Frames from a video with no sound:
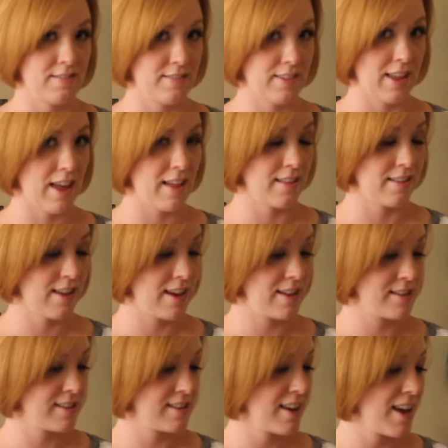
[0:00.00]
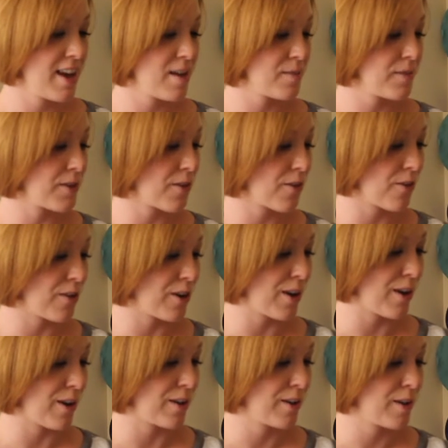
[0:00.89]
phthalates, mineral
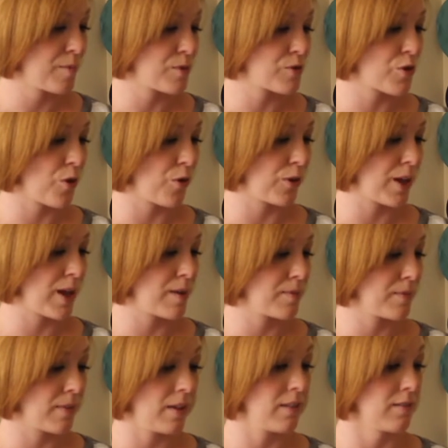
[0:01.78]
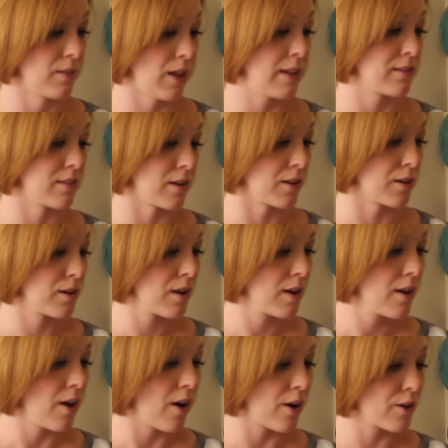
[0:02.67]
oil, petroleum, that's good,
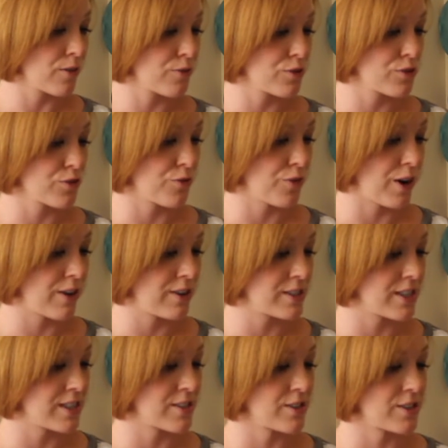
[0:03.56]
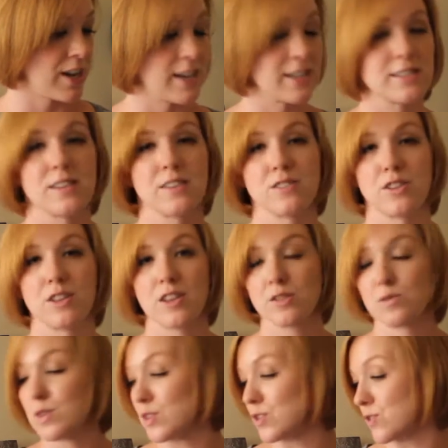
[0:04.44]
artificial fragrances or dyes. So
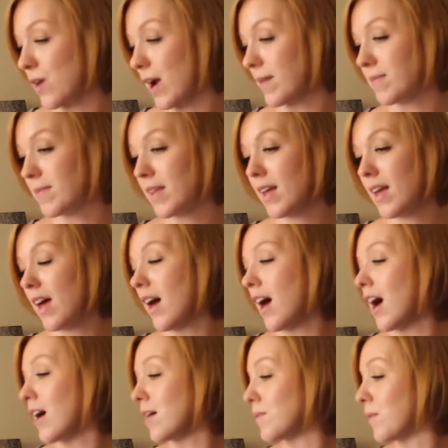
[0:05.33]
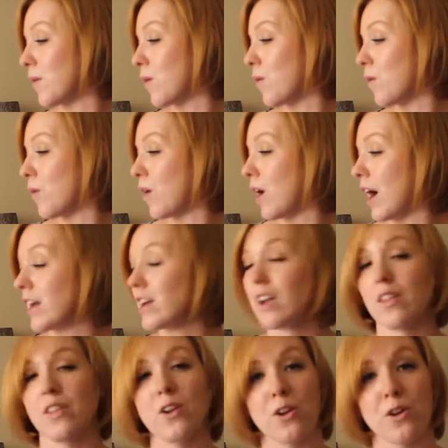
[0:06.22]
this one's great.
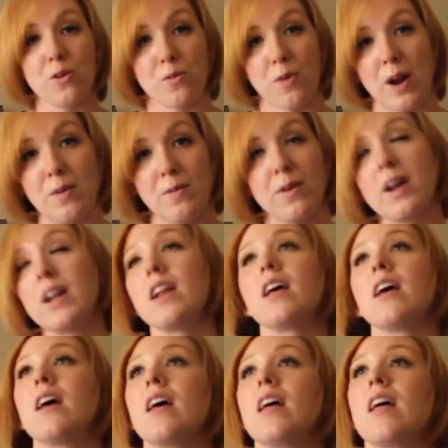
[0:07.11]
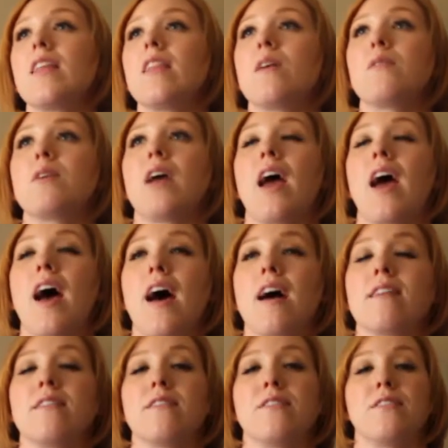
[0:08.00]
Another great one that we
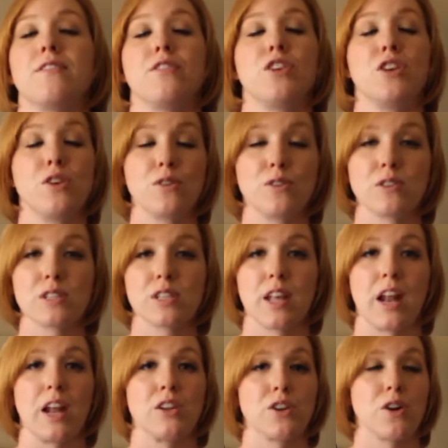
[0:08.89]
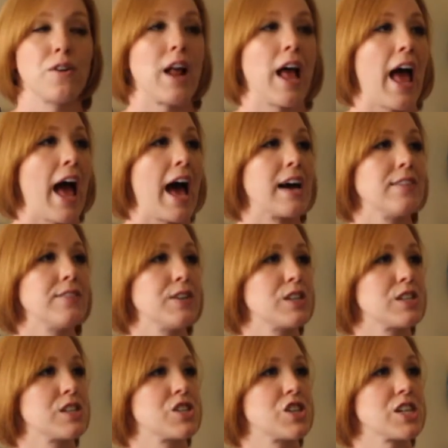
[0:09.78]
have used that I don't have
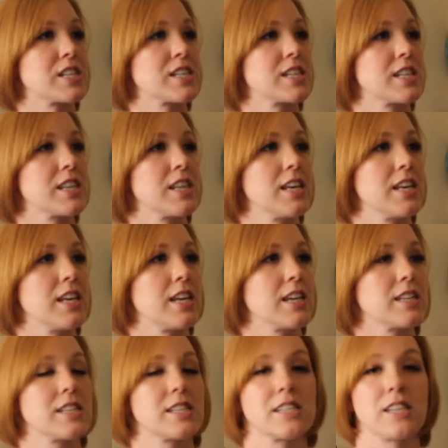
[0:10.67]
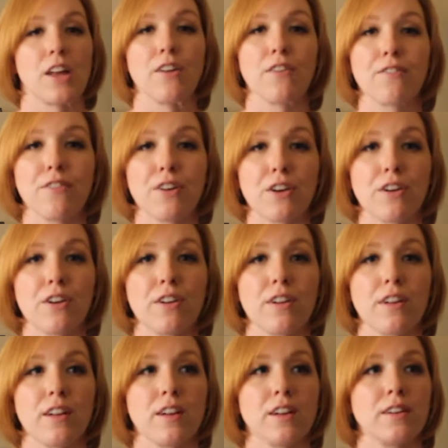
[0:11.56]
is just the
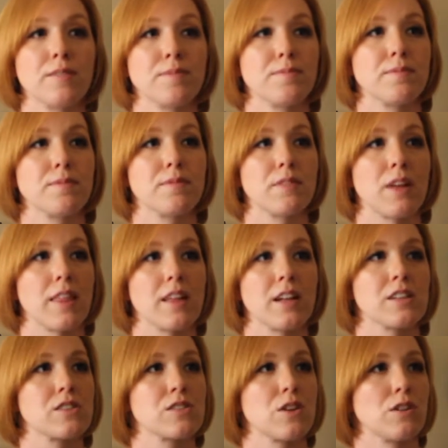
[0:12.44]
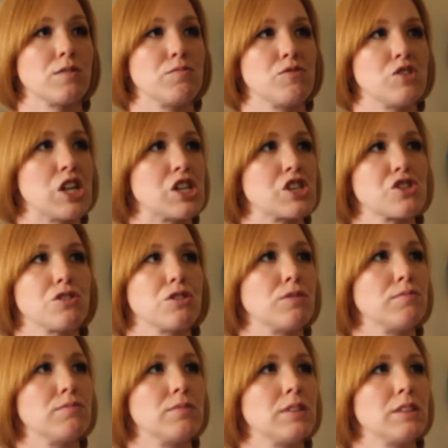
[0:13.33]
Cetaphil, I think it's called
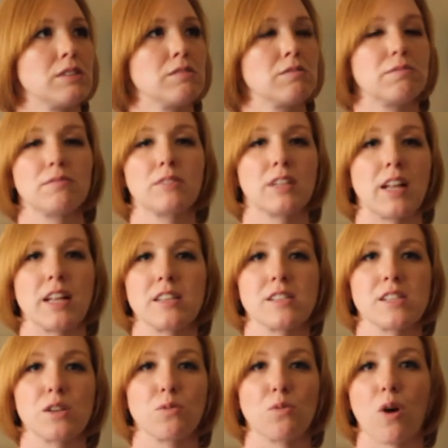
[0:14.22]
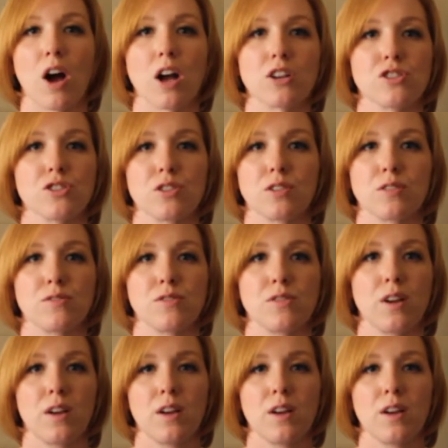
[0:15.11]
Gentle Cleansing Wash, or